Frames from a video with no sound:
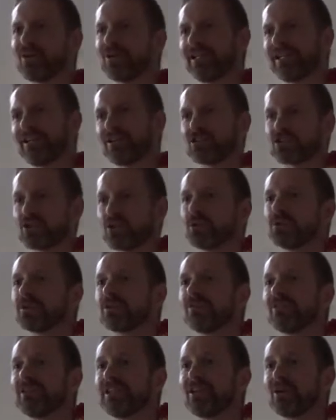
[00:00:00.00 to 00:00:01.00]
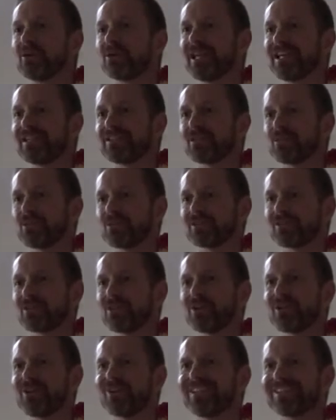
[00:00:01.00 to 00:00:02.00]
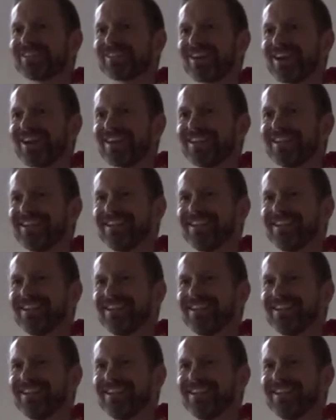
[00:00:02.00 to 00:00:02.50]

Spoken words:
and he can show you the video later what's going on inside.